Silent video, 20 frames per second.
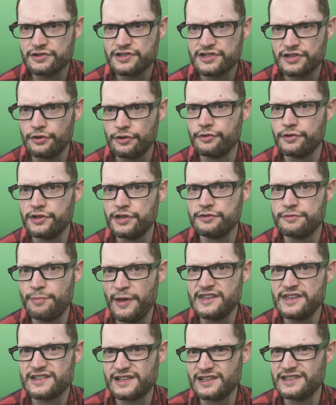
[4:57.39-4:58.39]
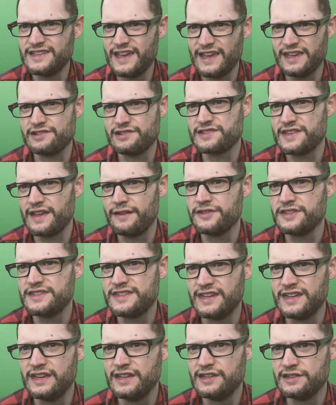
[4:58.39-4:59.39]
So you basically take your
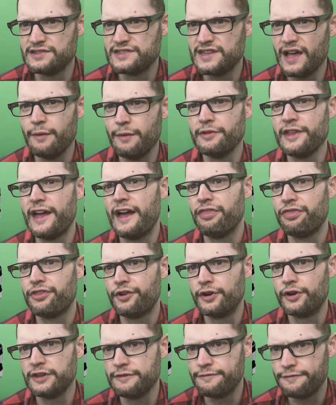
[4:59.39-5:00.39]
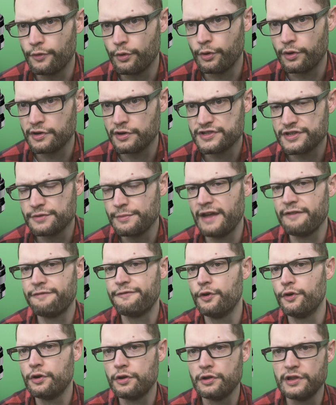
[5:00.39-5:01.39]
17, you double that, 34. So my
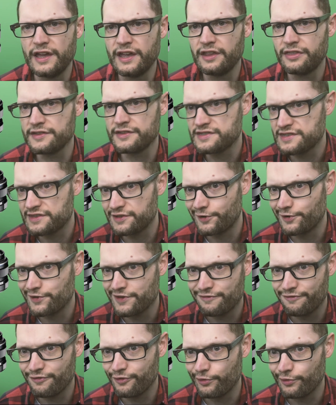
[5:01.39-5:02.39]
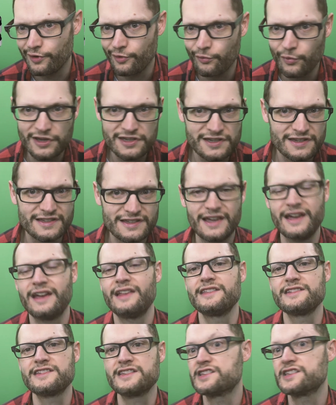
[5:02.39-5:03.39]
focal length is 34, which is
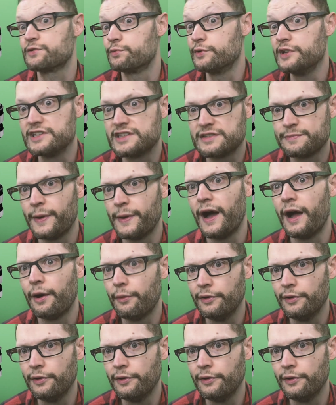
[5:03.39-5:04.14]
like the sweet spot